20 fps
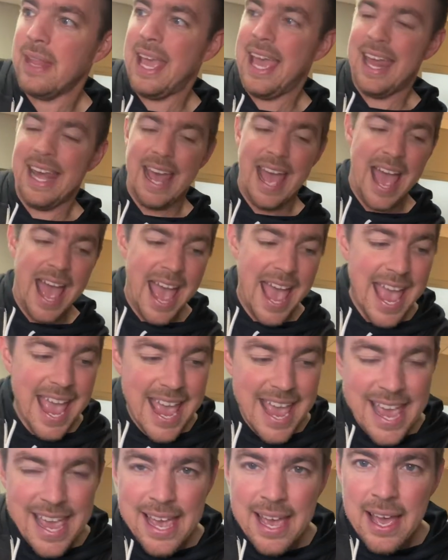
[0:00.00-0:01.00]
And an
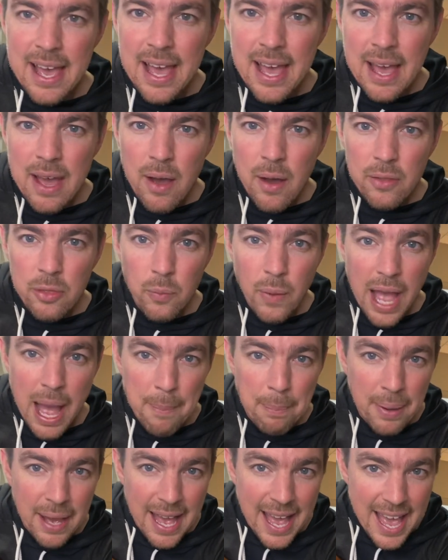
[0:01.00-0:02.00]
A, the way I
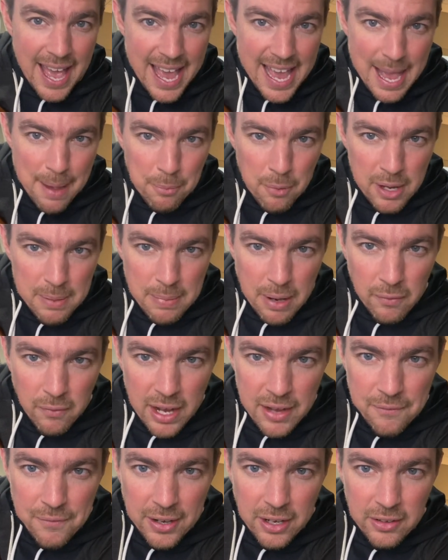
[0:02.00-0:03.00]
play an A, I'm going to leave my
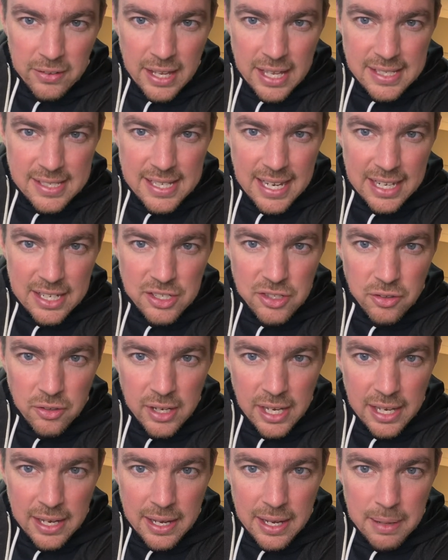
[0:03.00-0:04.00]
ring finger on that second
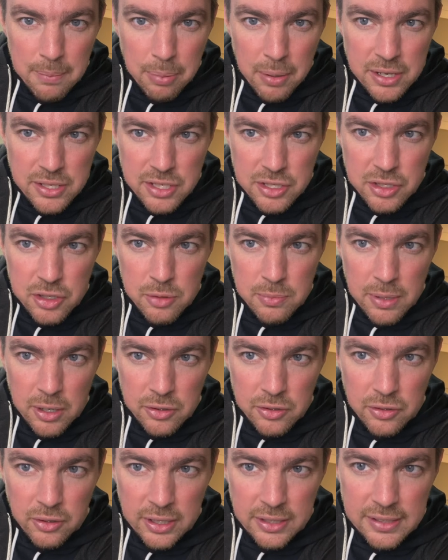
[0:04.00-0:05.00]
string and press the two middle
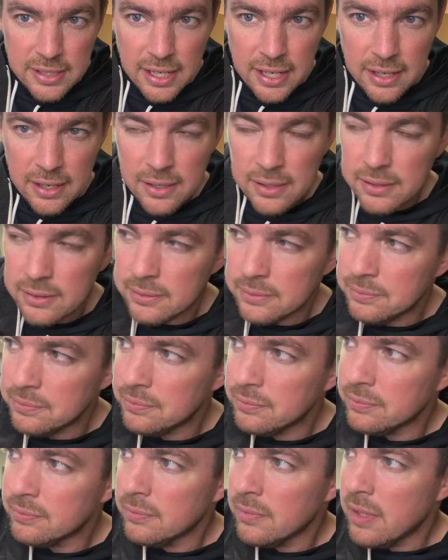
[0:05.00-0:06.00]
strings
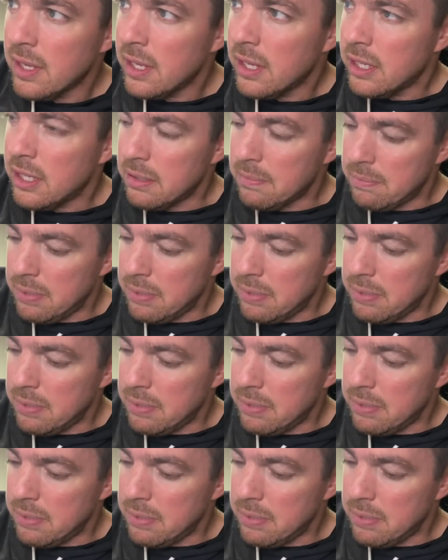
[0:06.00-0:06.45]
down.